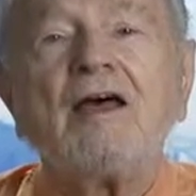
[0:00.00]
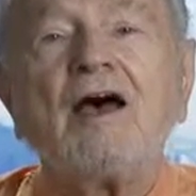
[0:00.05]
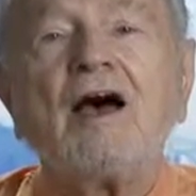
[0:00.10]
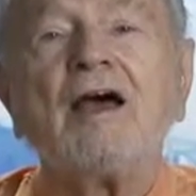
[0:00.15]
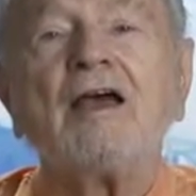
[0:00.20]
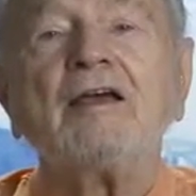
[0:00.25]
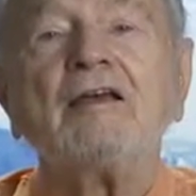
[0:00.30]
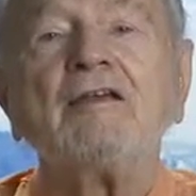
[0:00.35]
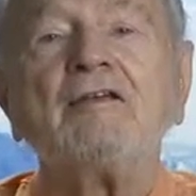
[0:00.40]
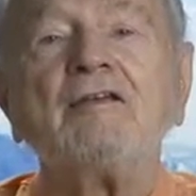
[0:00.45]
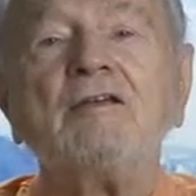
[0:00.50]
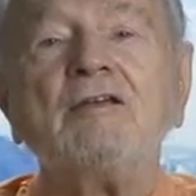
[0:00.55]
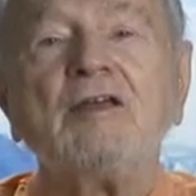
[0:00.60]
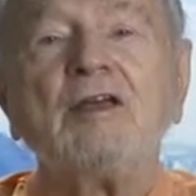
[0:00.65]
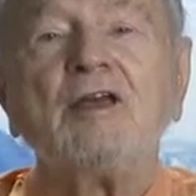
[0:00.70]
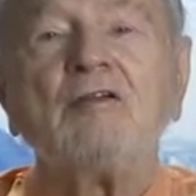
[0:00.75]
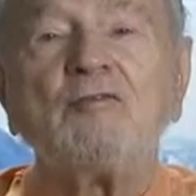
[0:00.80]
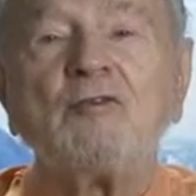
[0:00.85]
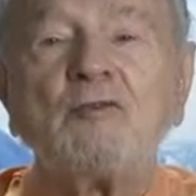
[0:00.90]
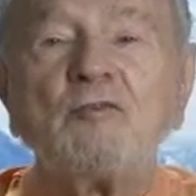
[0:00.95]
I had
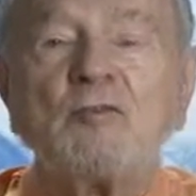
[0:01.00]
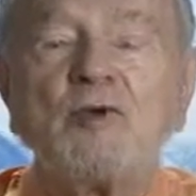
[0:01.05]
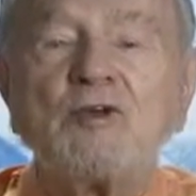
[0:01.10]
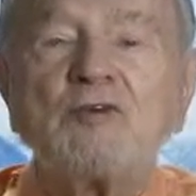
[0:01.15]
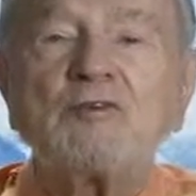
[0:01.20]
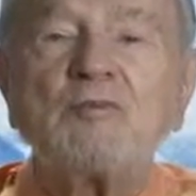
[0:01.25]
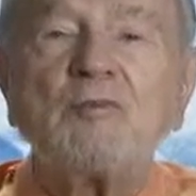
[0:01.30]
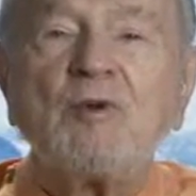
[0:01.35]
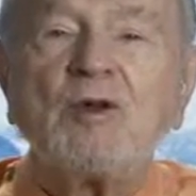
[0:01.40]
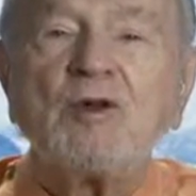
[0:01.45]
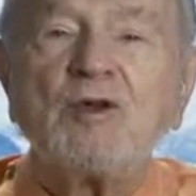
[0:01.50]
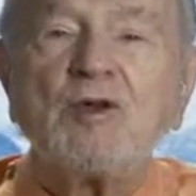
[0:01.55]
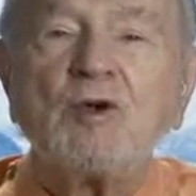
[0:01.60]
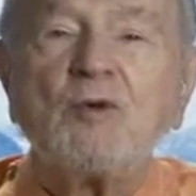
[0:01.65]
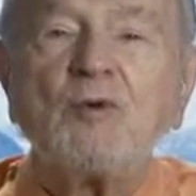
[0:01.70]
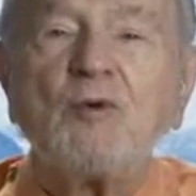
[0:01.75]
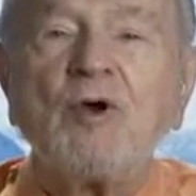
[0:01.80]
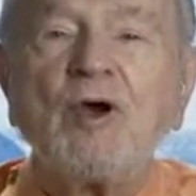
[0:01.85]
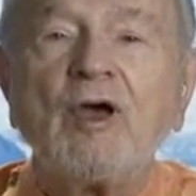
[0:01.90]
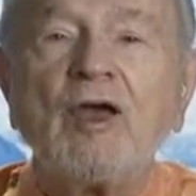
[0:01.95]
given much money
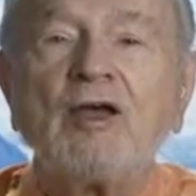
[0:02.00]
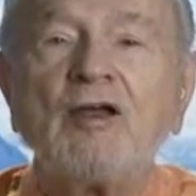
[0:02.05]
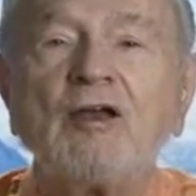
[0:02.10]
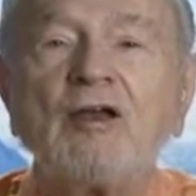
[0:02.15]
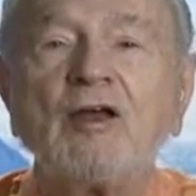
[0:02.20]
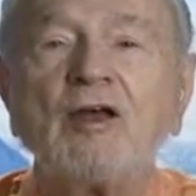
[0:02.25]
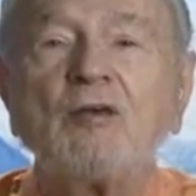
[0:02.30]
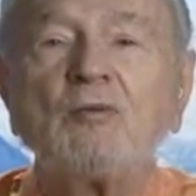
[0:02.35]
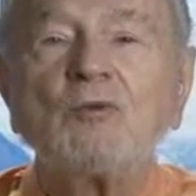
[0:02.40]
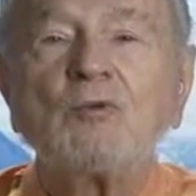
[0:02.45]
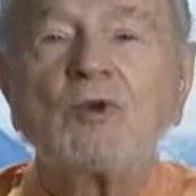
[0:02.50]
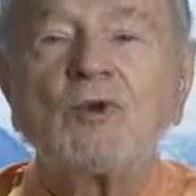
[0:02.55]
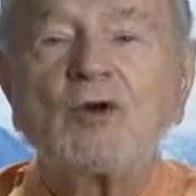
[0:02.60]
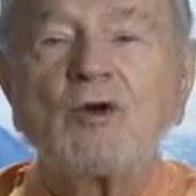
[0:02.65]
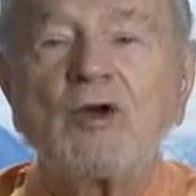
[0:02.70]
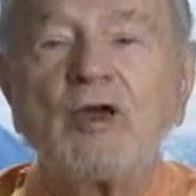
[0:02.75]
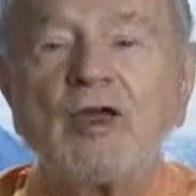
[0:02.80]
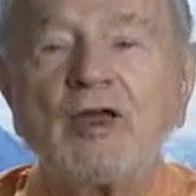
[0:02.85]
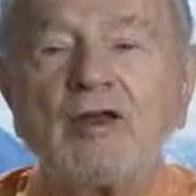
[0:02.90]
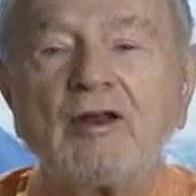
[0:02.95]
away and helped to
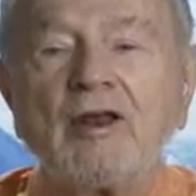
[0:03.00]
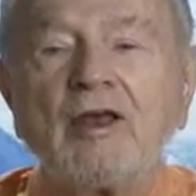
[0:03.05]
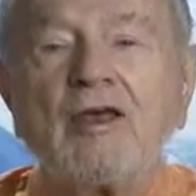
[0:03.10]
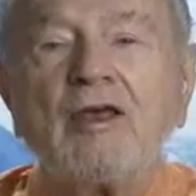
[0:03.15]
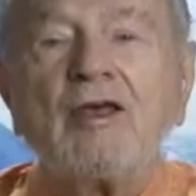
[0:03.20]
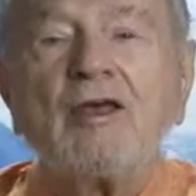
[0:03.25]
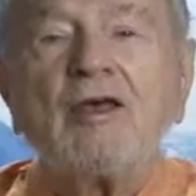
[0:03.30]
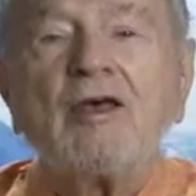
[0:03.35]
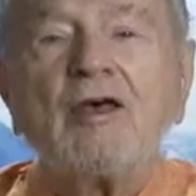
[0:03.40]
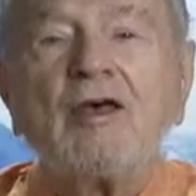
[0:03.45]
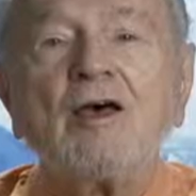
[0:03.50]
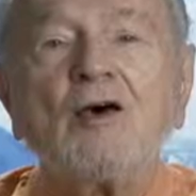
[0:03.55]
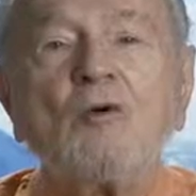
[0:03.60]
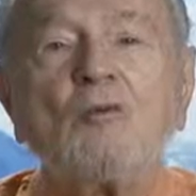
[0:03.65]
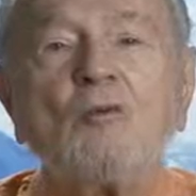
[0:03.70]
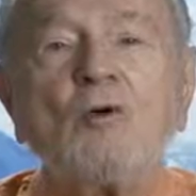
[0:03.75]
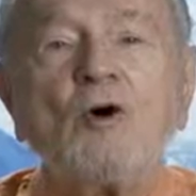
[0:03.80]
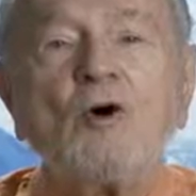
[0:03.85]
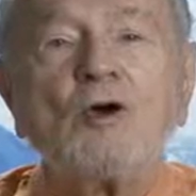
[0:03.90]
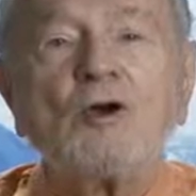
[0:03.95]
create
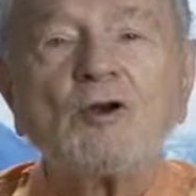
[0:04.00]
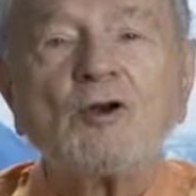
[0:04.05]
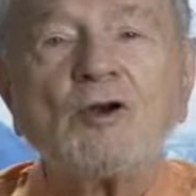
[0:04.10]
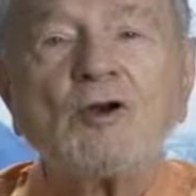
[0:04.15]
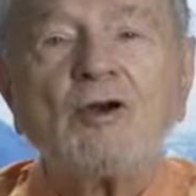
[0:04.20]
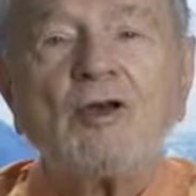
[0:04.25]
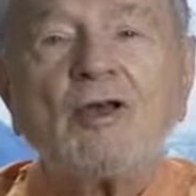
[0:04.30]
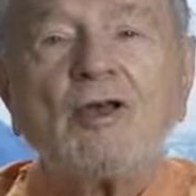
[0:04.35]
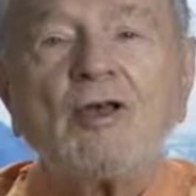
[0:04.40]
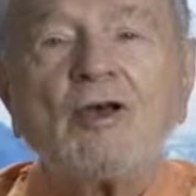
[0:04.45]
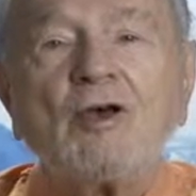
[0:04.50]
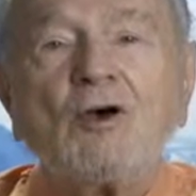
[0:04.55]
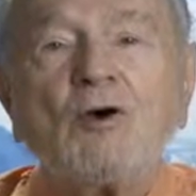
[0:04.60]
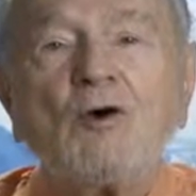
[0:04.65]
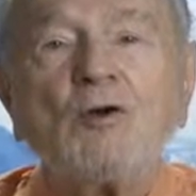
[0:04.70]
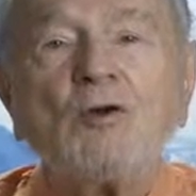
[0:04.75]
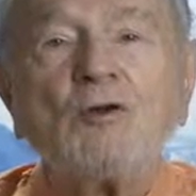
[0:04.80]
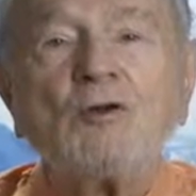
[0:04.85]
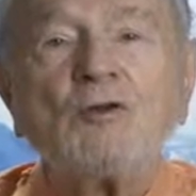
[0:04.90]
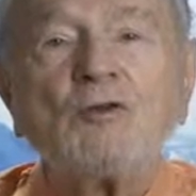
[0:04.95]
water
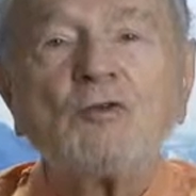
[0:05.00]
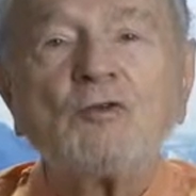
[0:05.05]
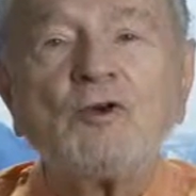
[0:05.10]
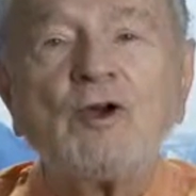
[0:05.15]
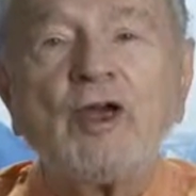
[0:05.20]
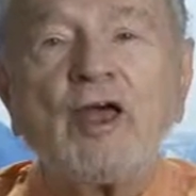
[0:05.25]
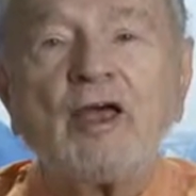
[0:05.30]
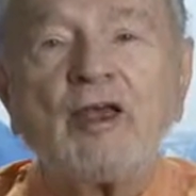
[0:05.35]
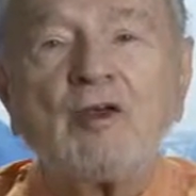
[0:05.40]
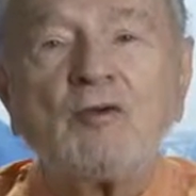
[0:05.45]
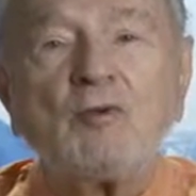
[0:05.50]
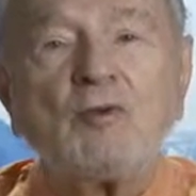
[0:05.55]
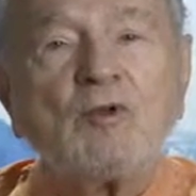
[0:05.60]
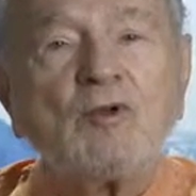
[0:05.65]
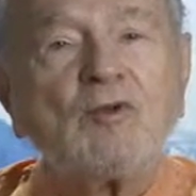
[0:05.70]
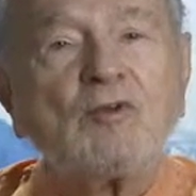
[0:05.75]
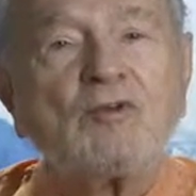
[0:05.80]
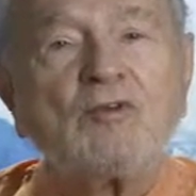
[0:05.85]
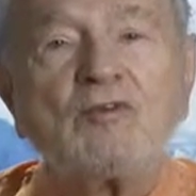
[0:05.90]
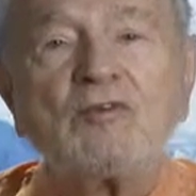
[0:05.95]
holes for
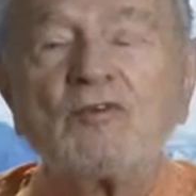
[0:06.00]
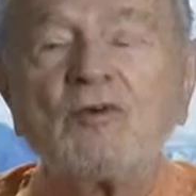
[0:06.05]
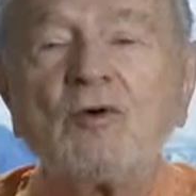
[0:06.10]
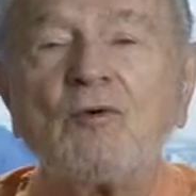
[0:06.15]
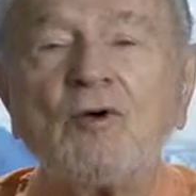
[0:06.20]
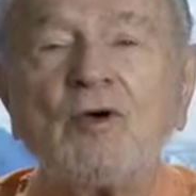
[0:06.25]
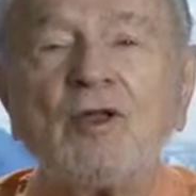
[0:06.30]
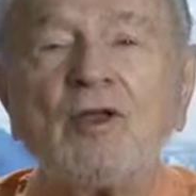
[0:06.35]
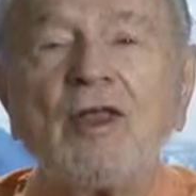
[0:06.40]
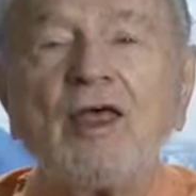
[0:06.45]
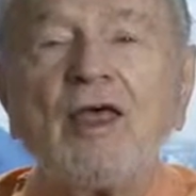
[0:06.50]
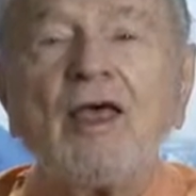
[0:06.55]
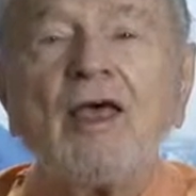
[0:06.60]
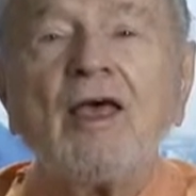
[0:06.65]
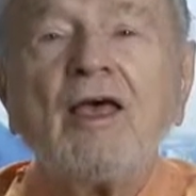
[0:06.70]
animals and so on.